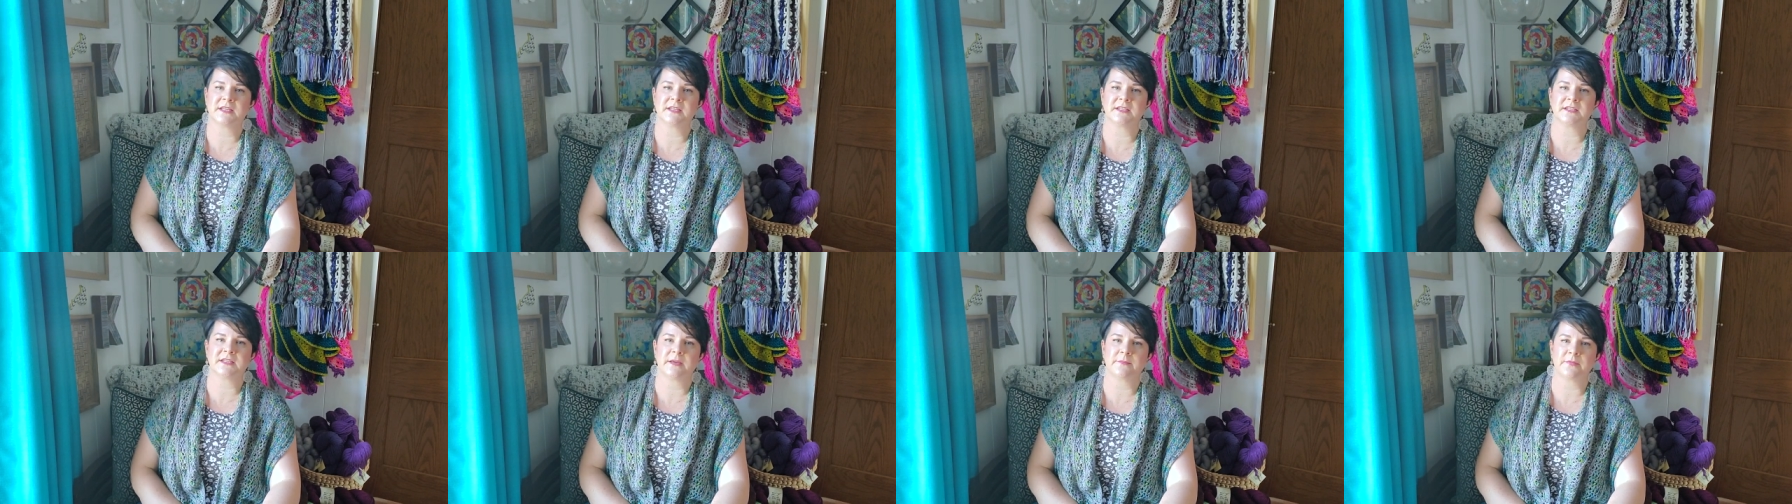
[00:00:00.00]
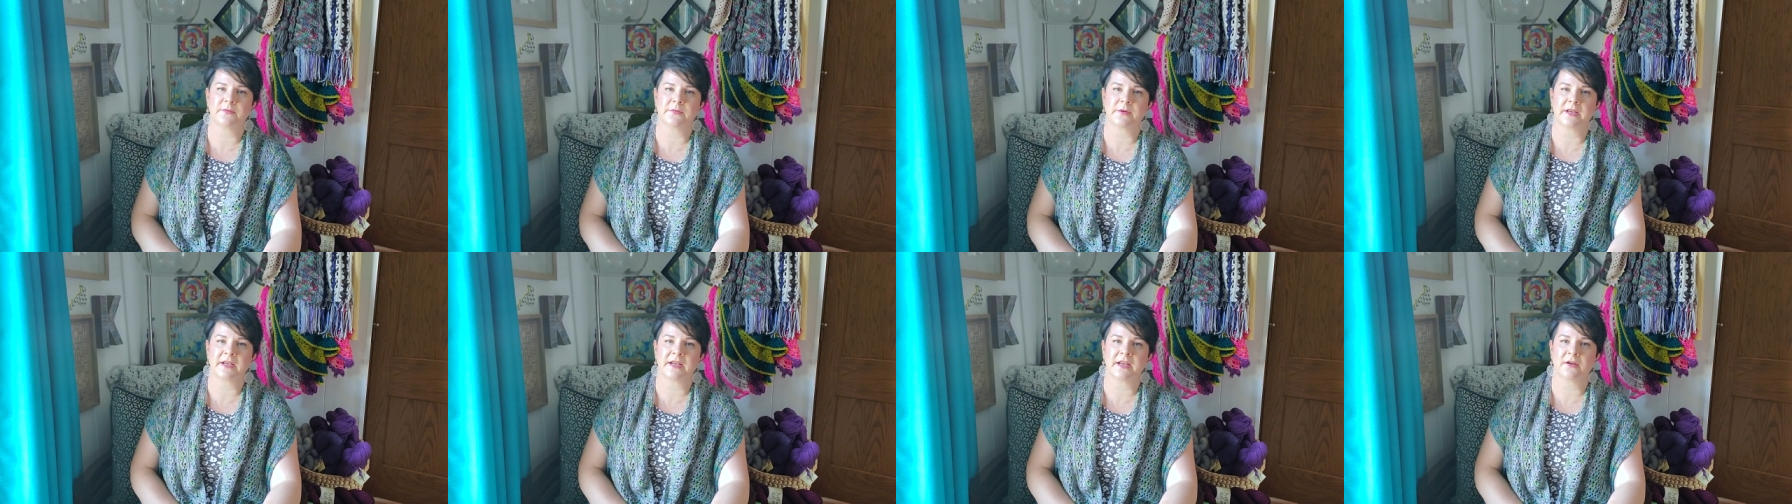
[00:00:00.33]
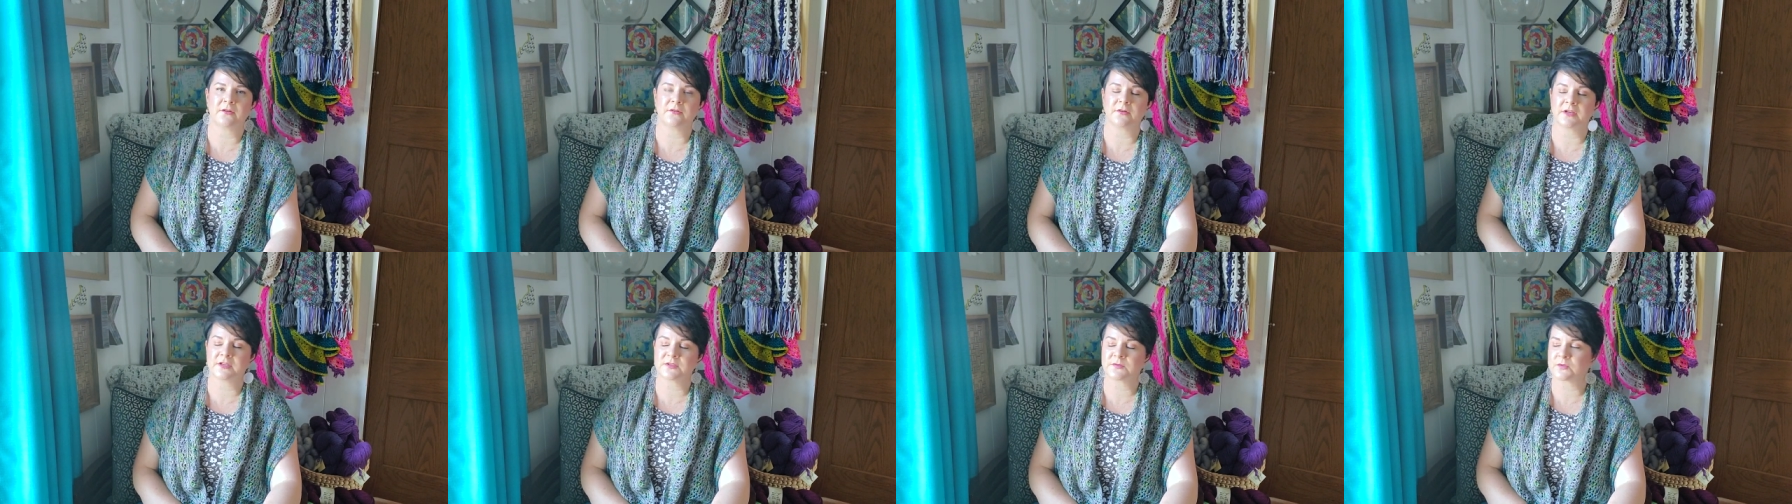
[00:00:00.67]
in depth right
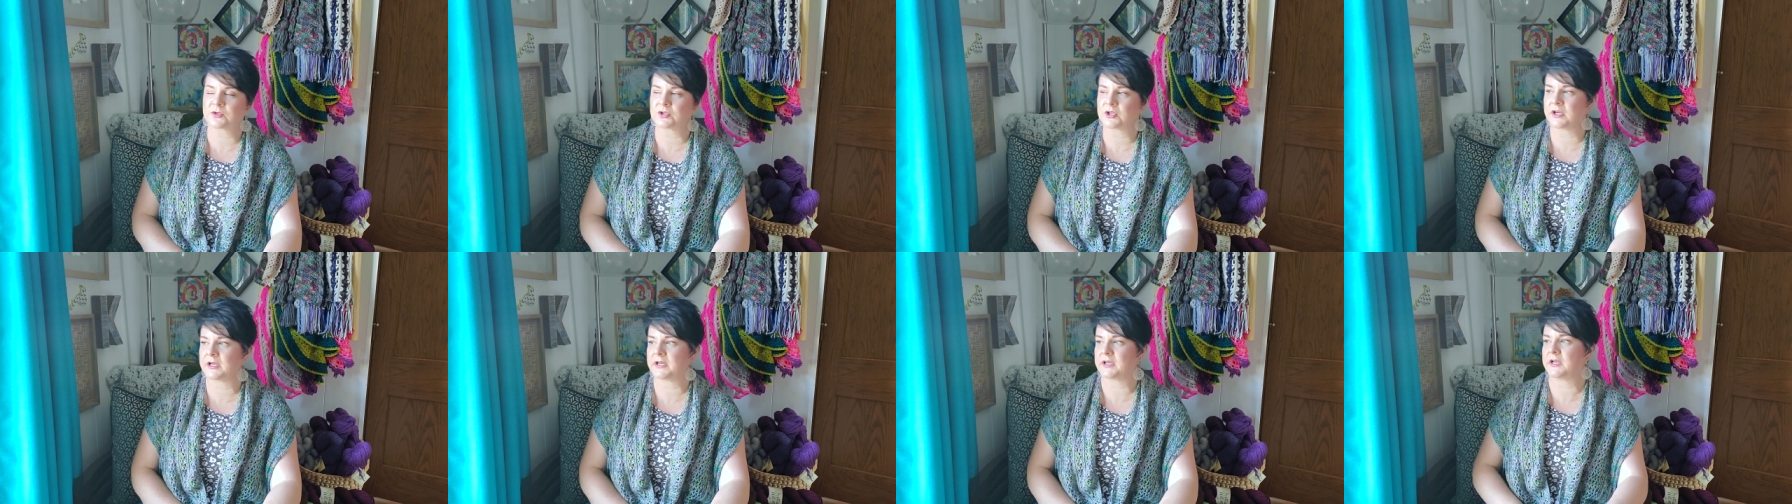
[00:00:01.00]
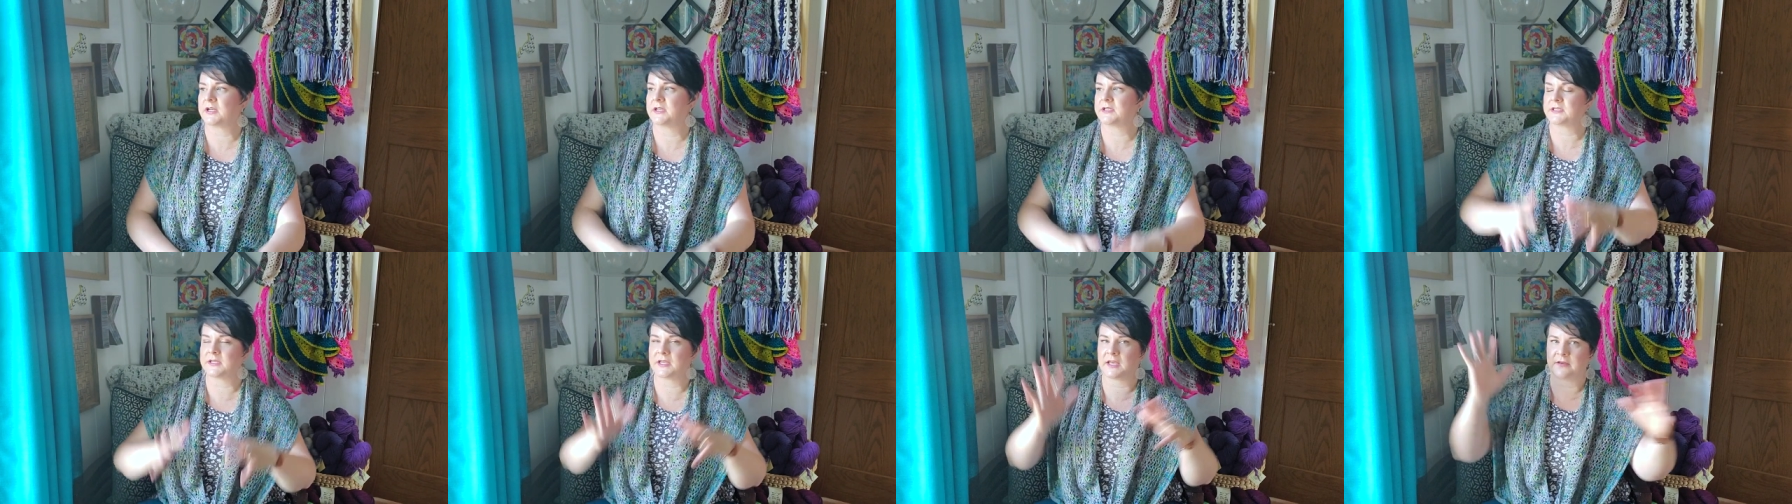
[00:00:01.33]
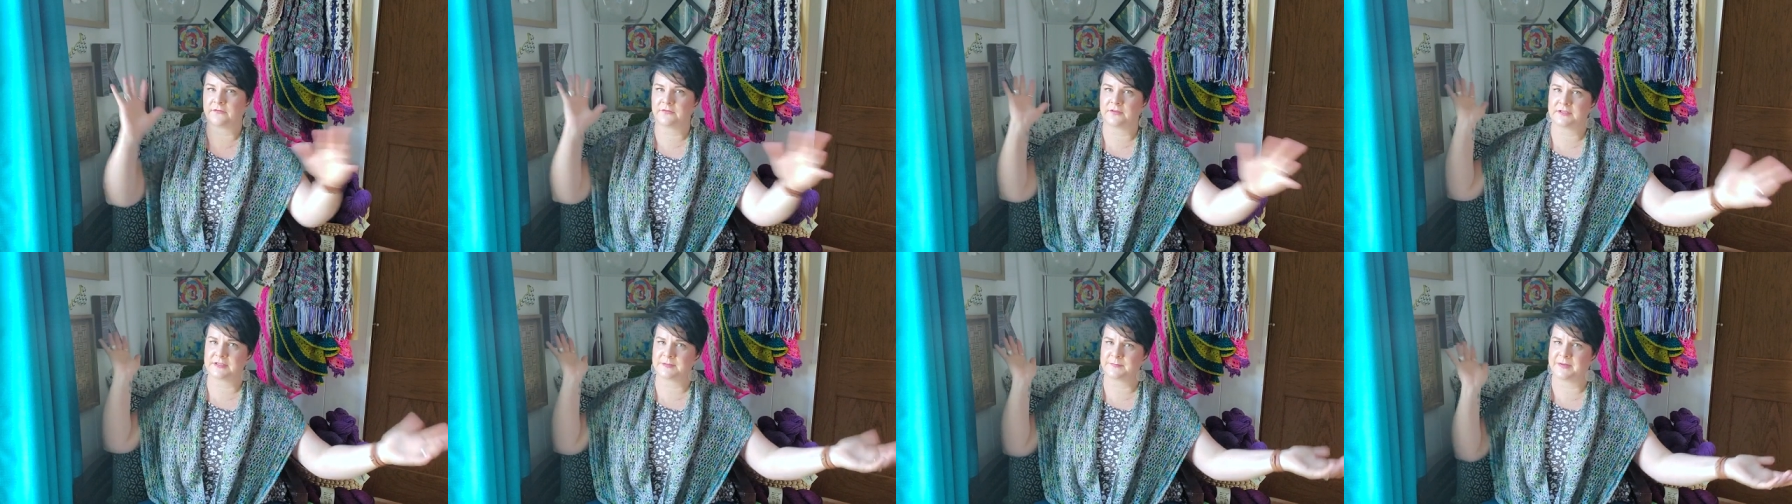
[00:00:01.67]
now because we're trying not to
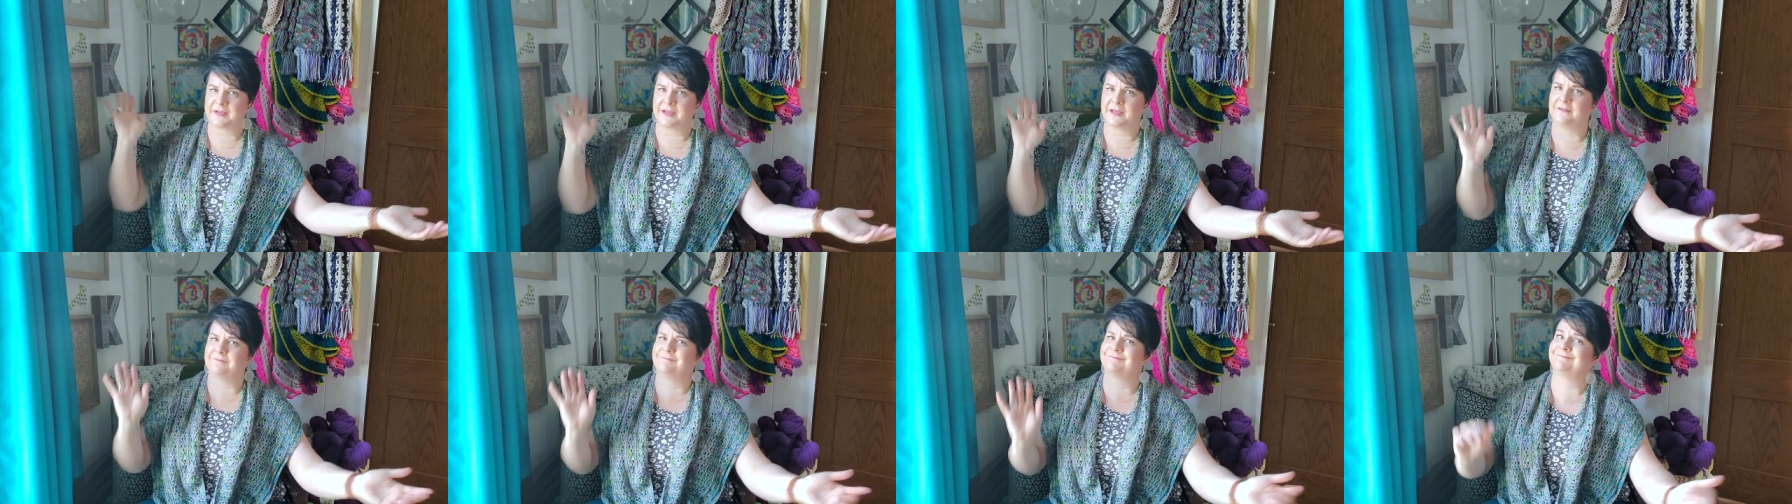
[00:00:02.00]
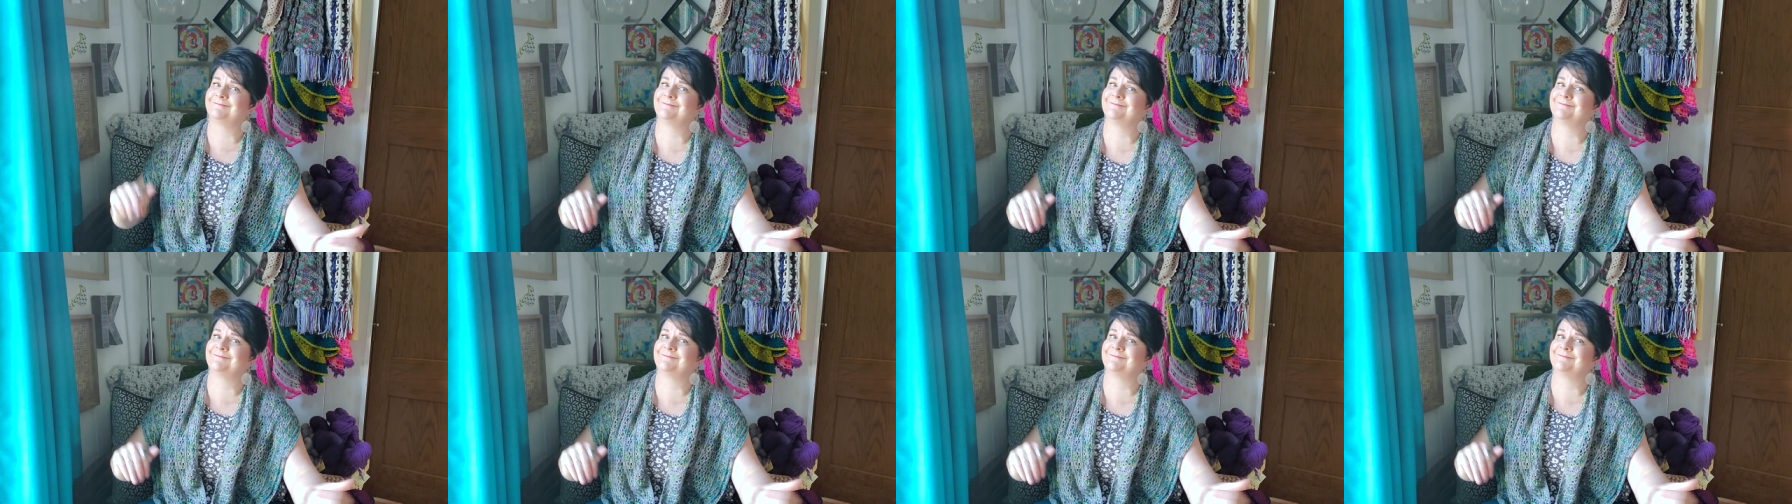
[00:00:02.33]
have this be